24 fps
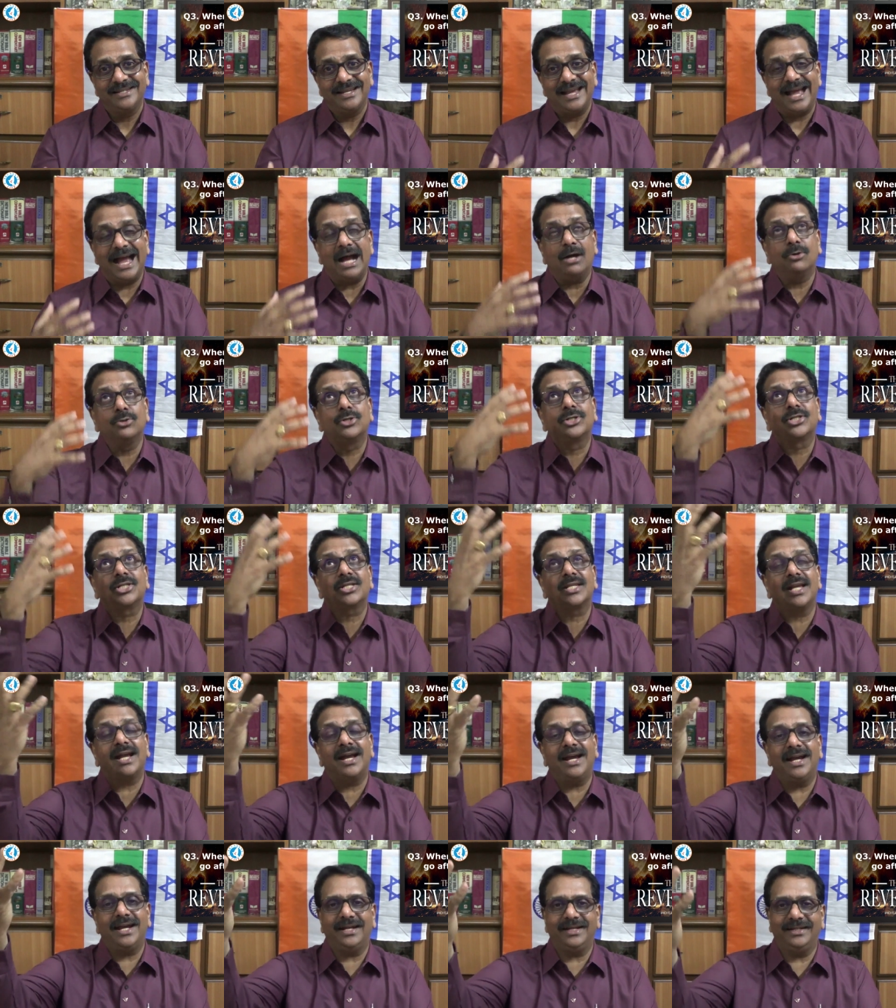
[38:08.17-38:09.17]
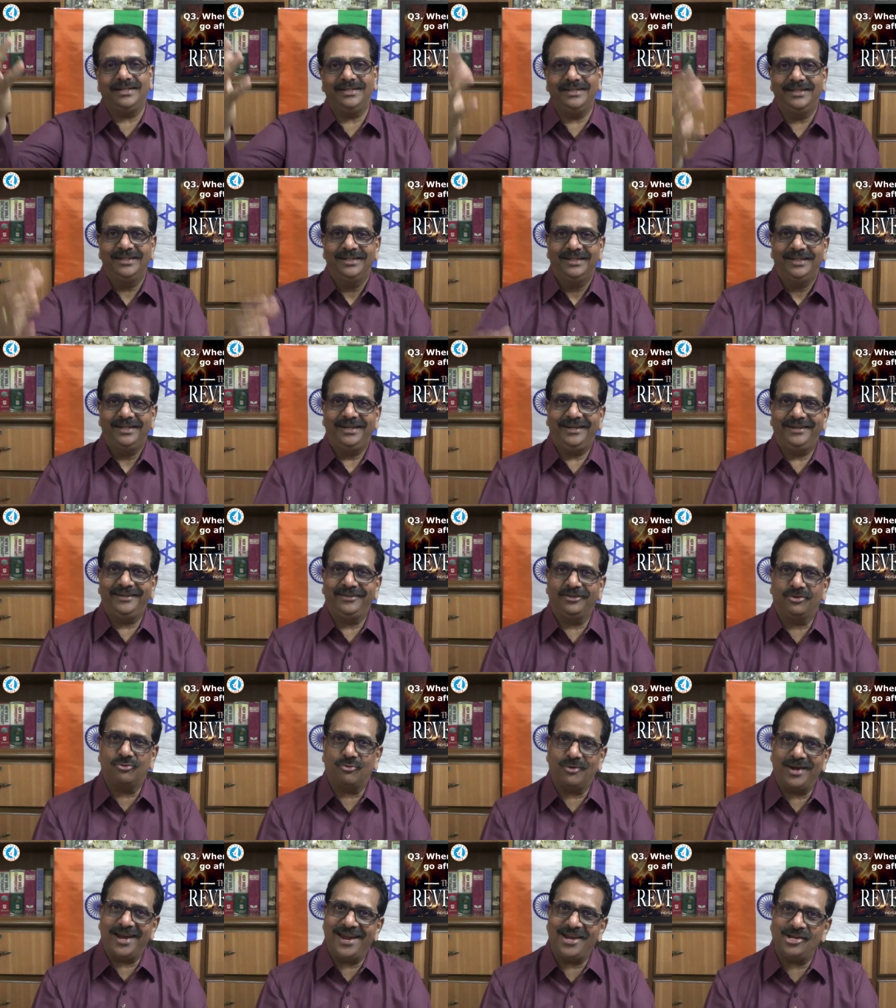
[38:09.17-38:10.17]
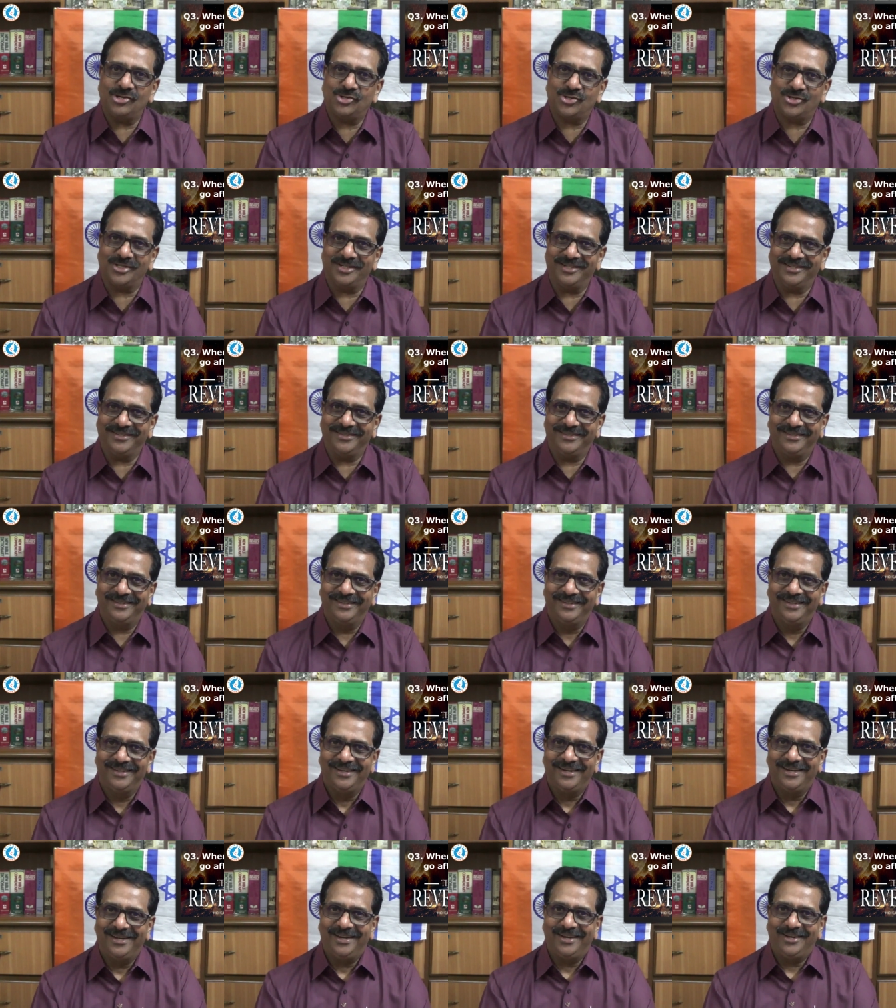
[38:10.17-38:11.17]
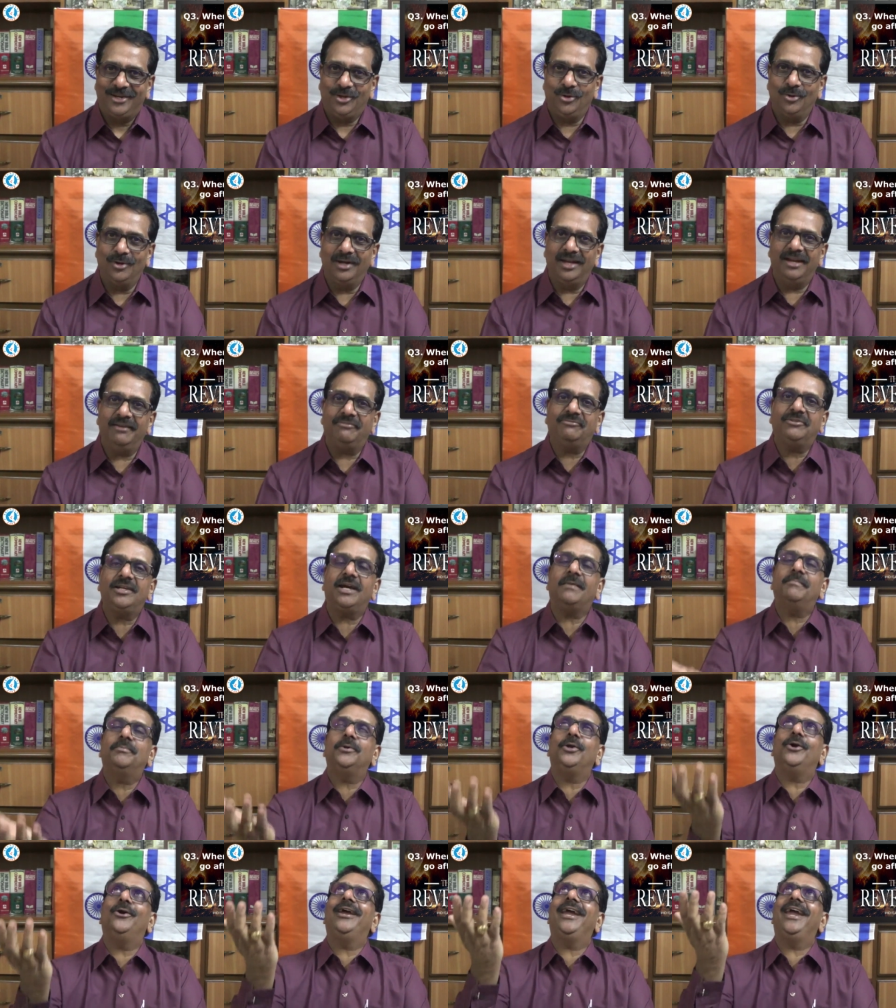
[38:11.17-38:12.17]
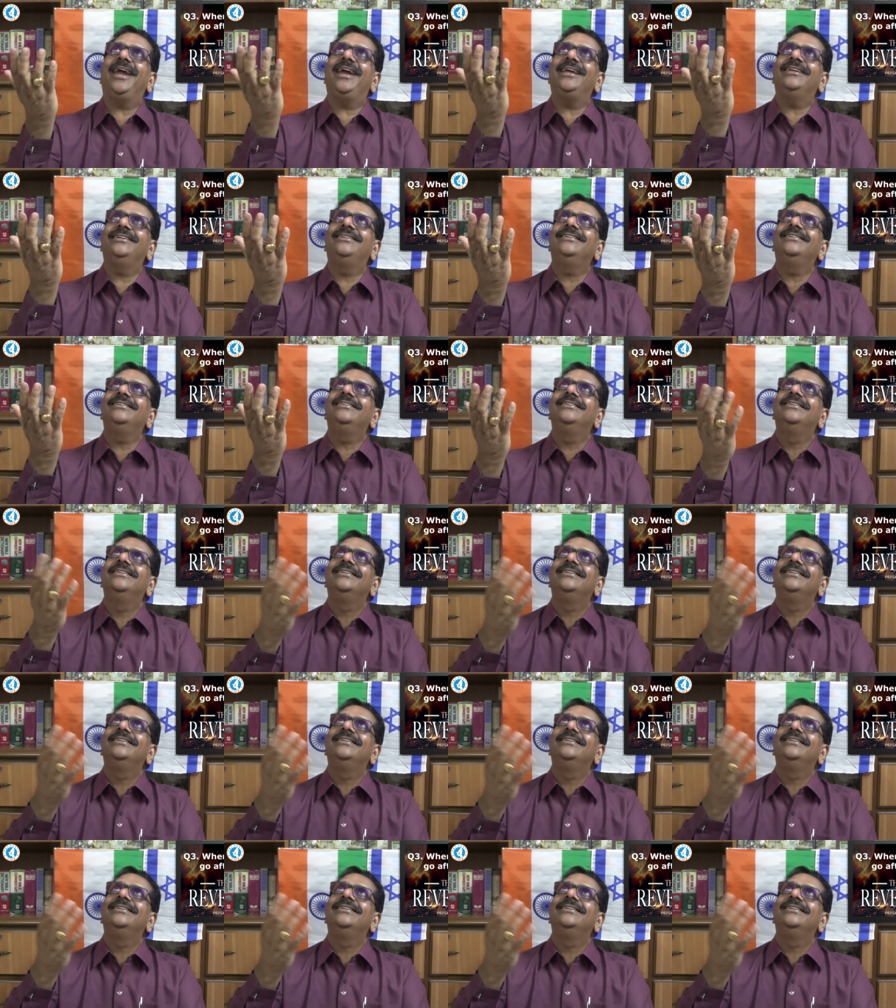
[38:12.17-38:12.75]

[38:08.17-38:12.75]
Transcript: outside in creation. You lift up your head